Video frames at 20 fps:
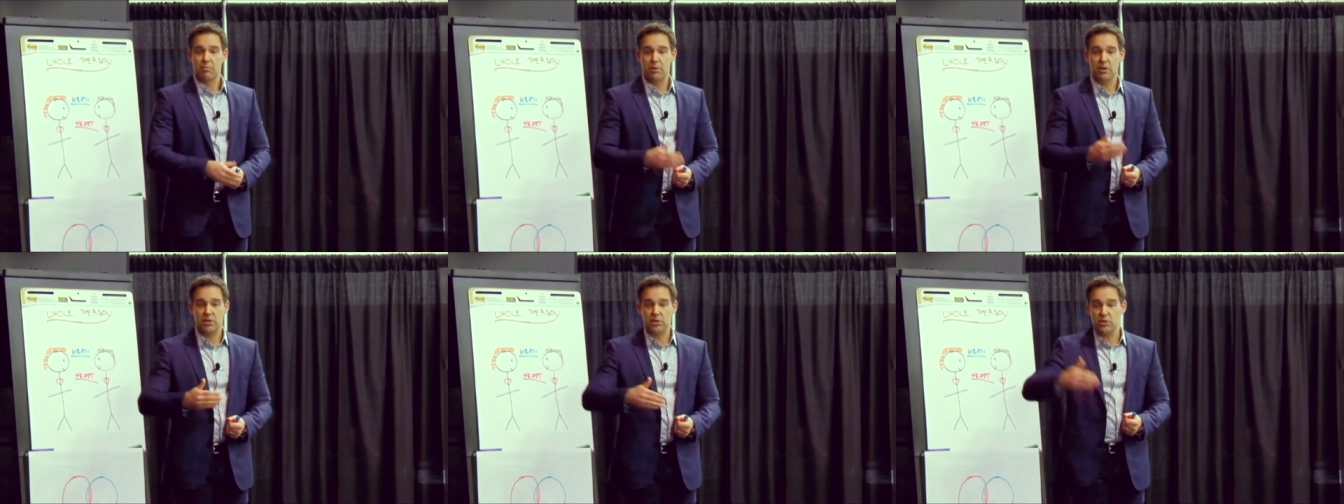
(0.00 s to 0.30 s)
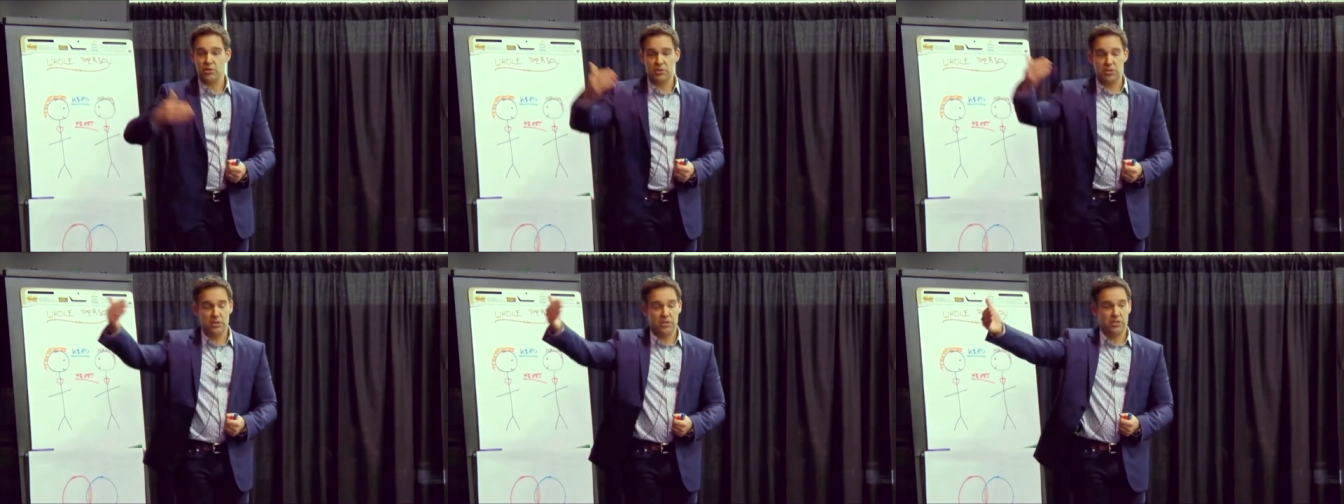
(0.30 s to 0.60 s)
but
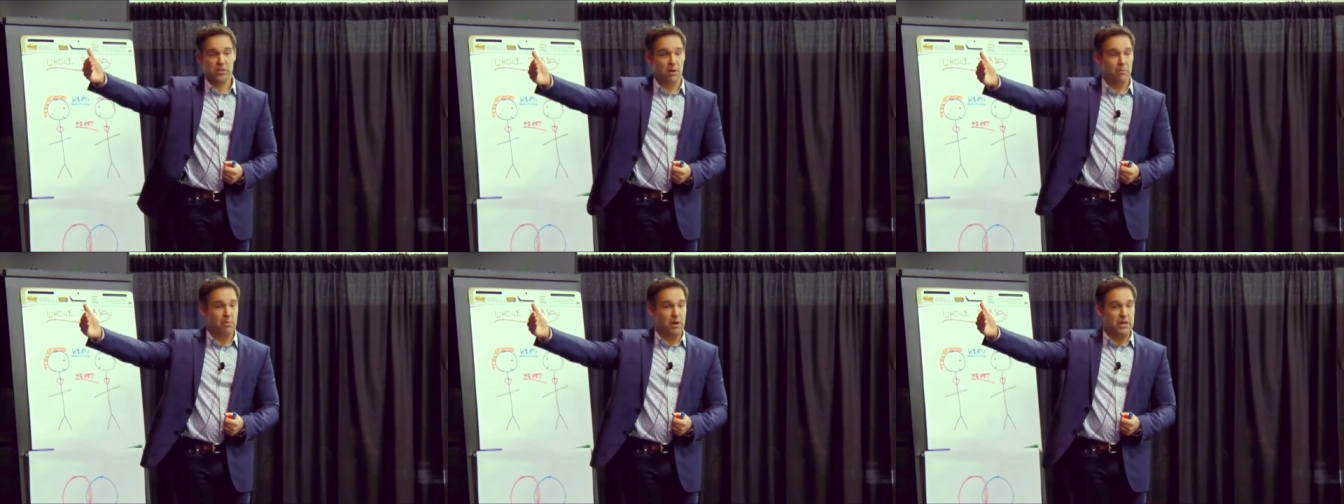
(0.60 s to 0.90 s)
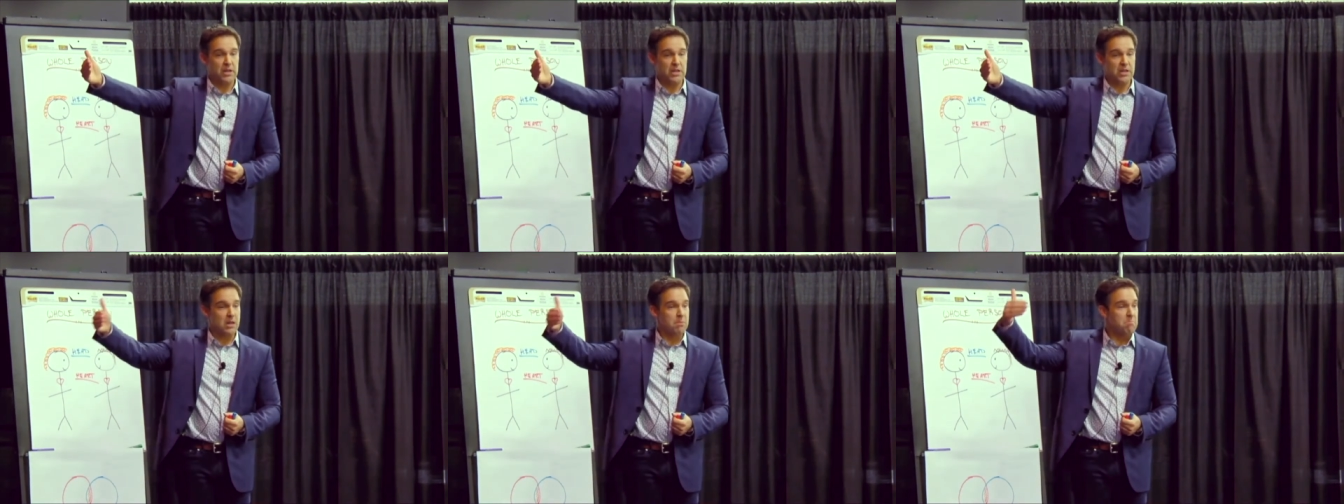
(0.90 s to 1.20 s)
you see
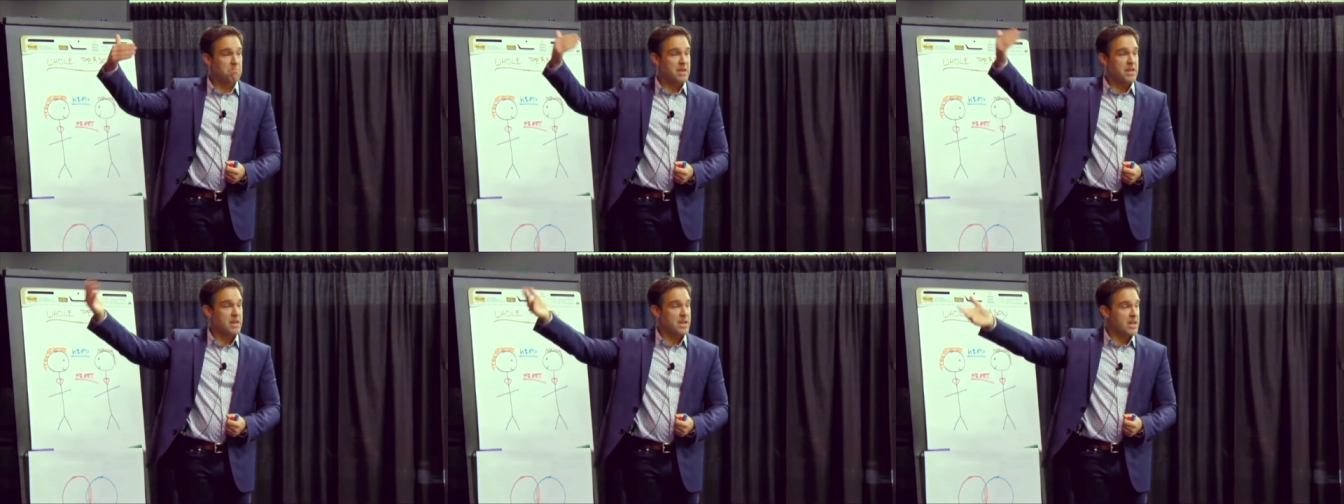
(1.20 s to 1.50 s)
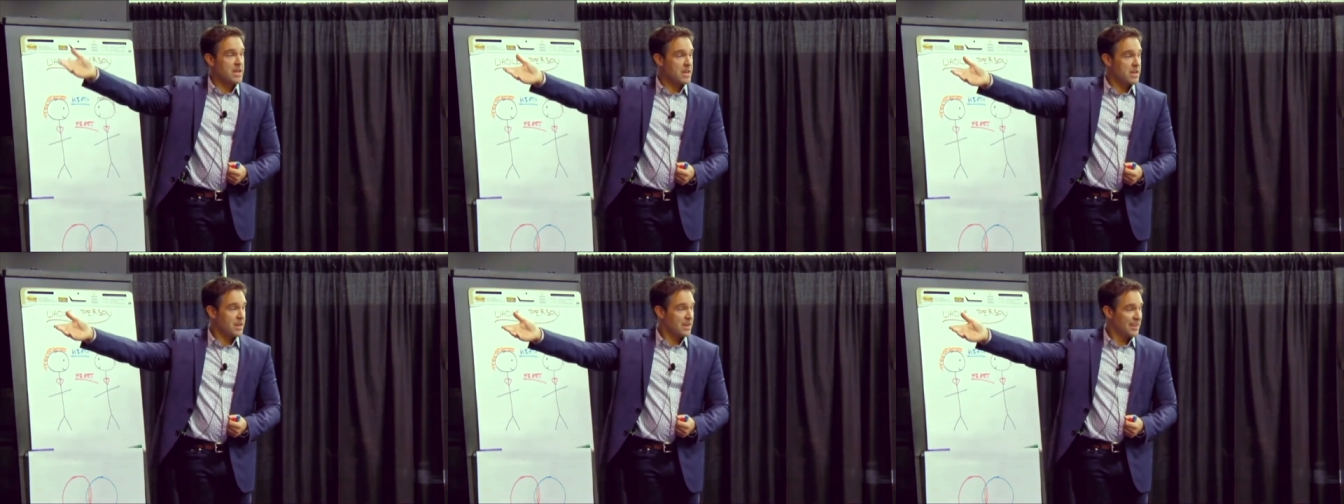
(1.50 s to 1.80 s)
somebody
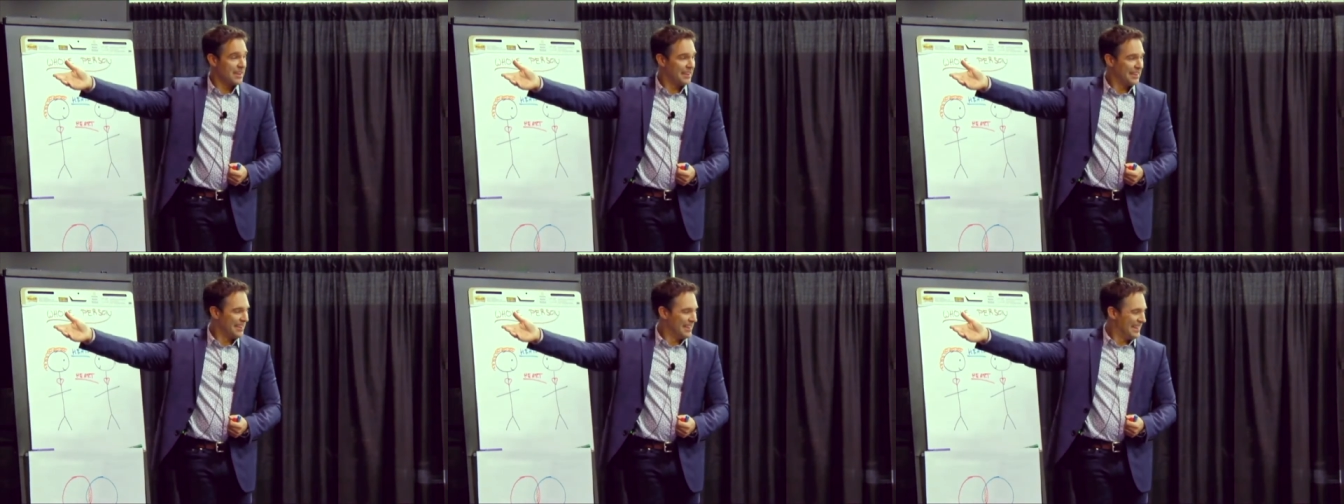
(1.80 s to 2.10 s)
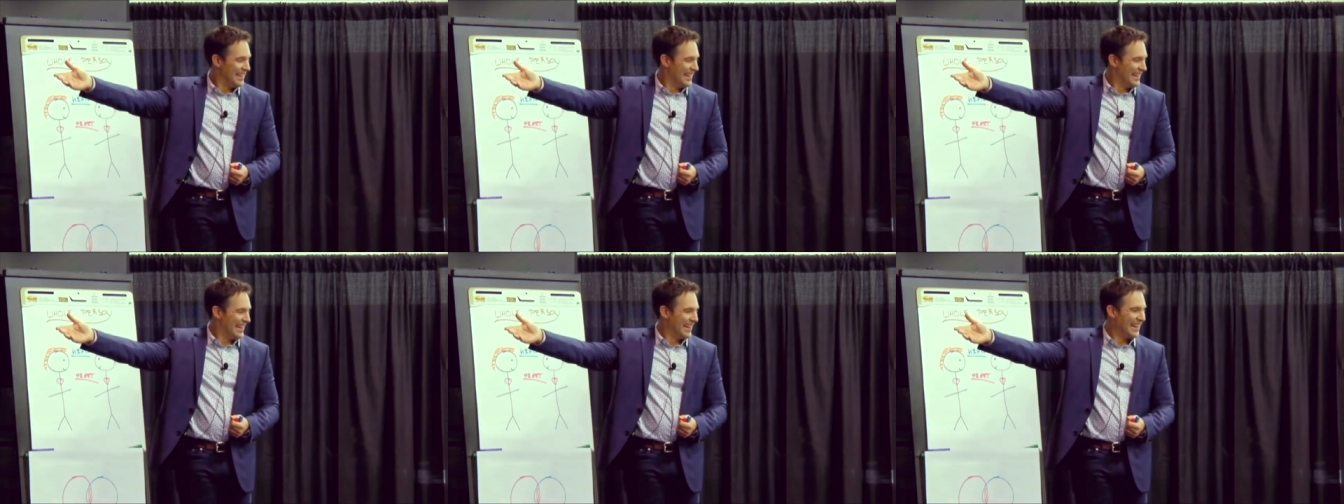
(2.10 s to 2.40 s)
committing
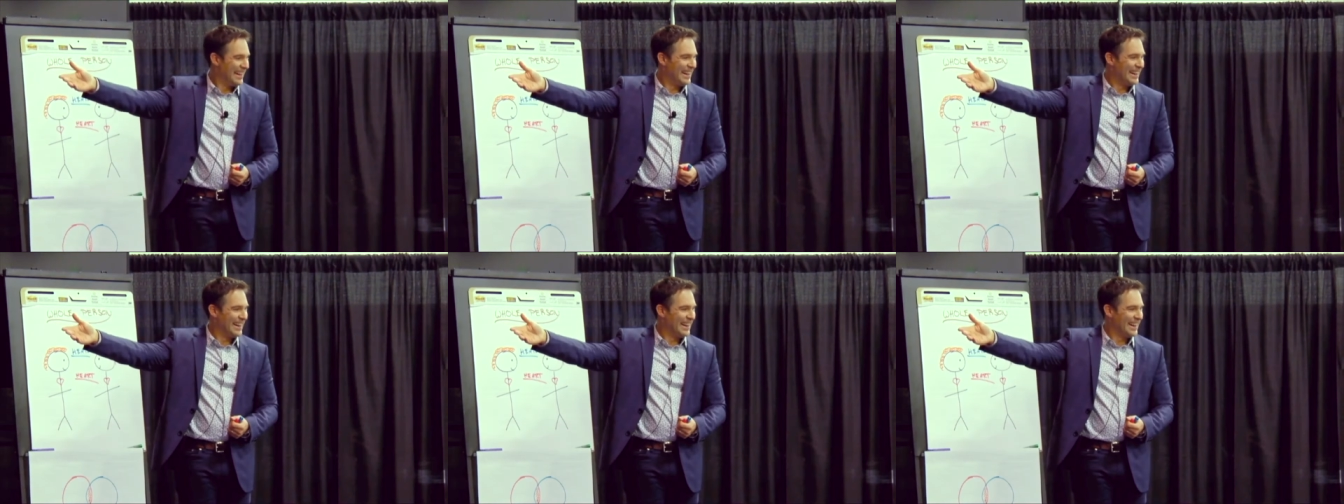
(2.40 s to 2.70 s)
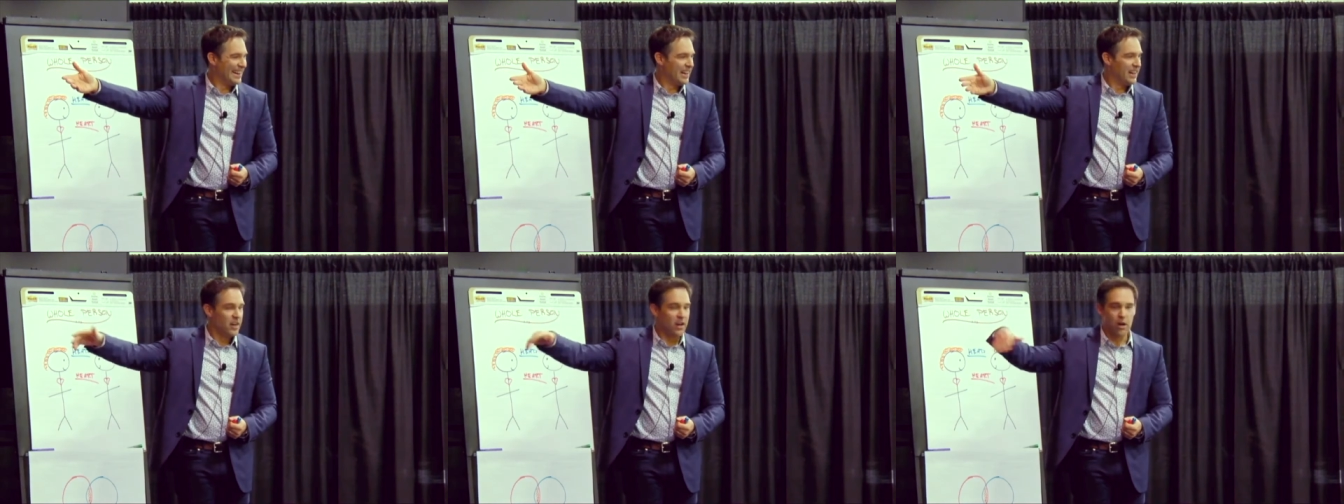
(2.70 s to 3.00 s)

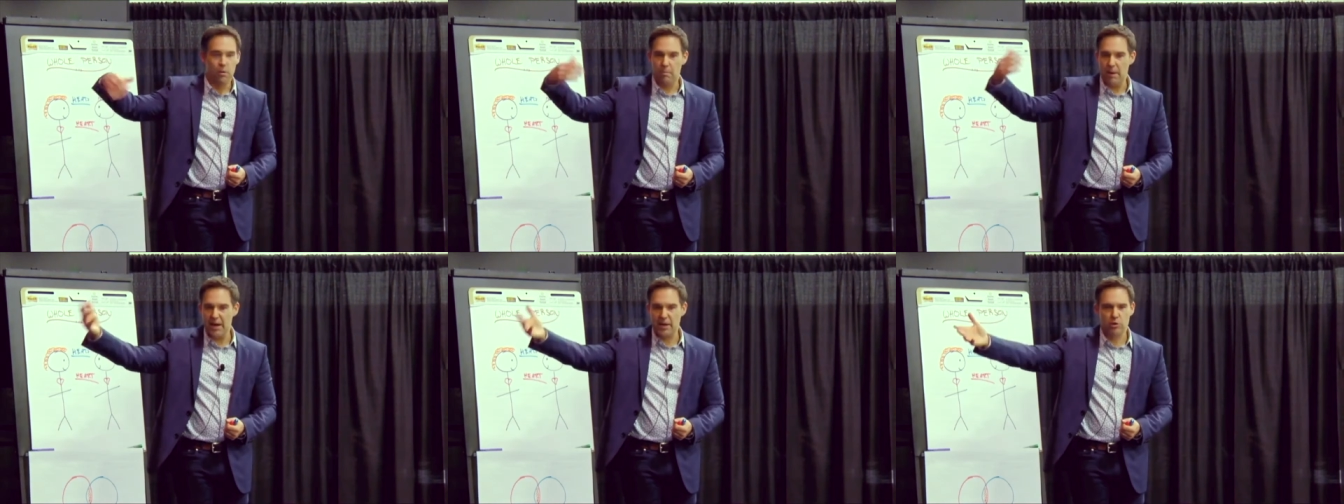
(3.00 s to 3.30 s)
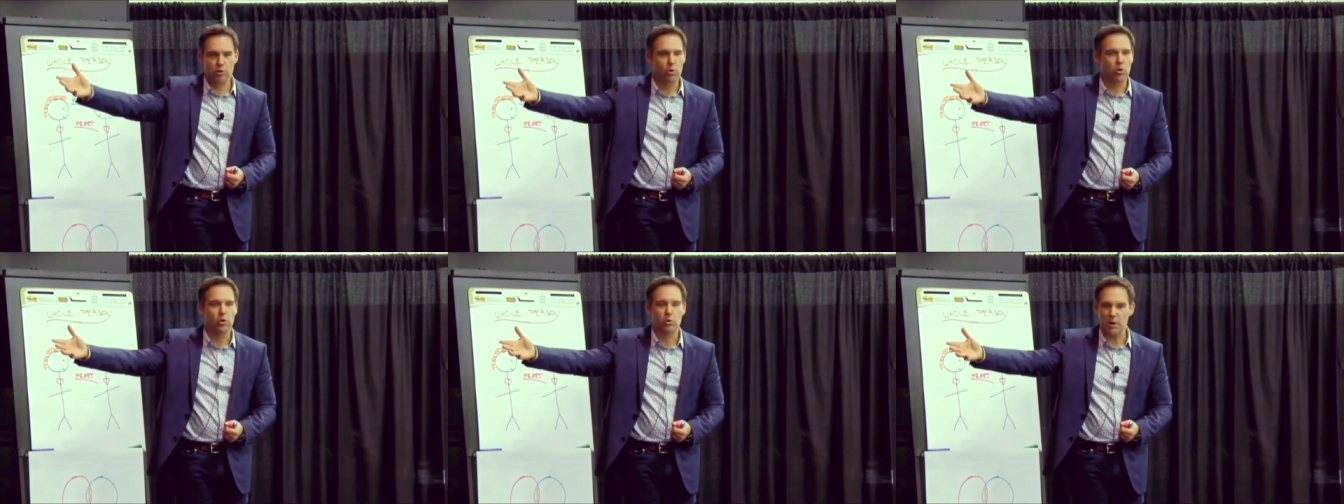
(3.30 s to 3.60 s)
a
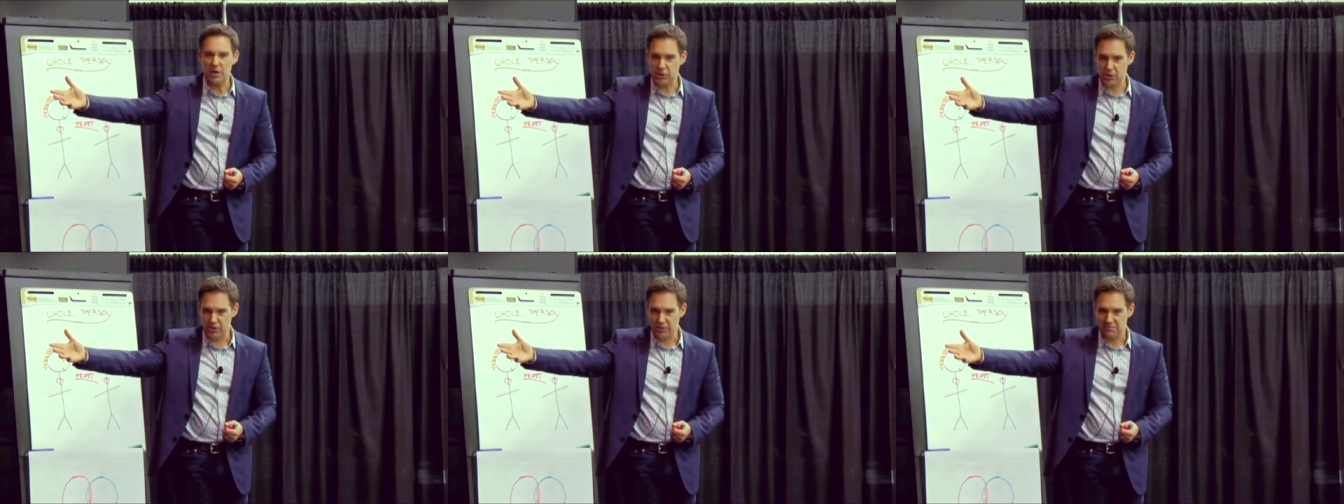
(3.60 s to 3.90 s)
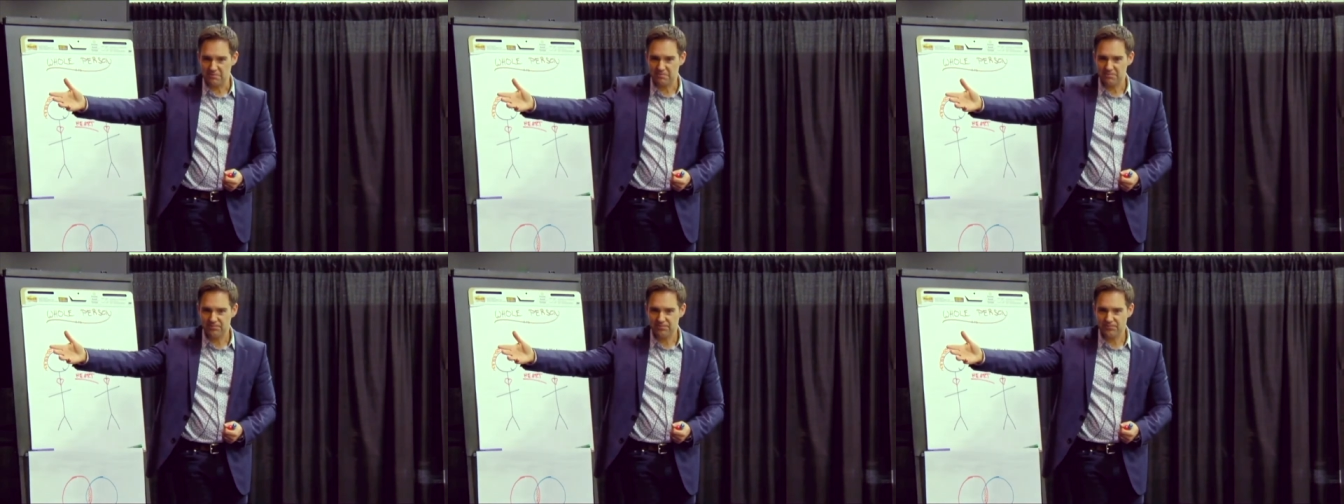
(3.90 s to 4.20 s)

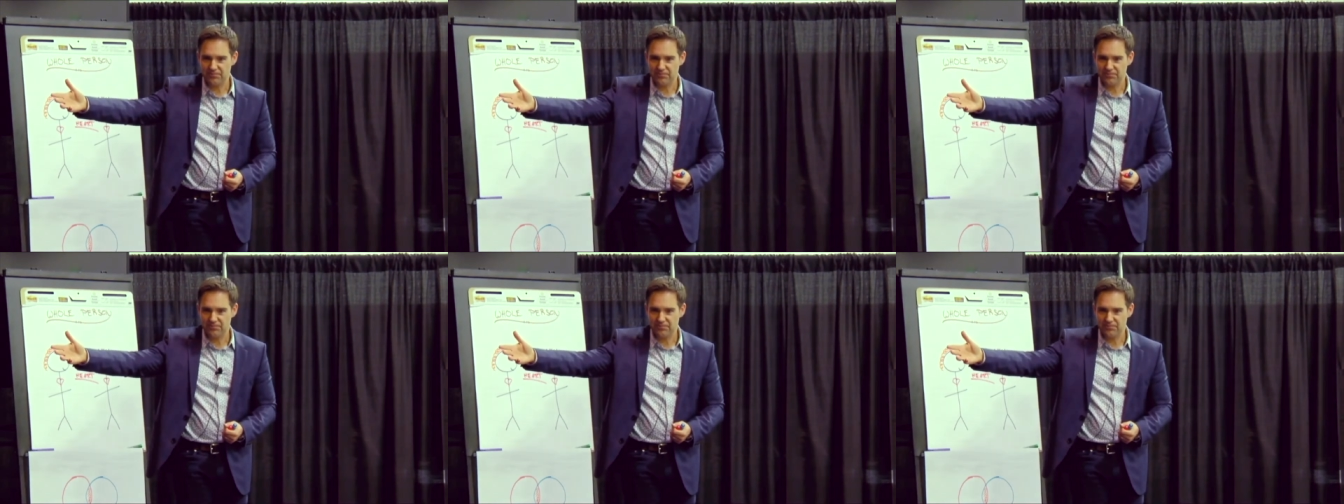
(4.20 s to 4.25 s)
microaggression,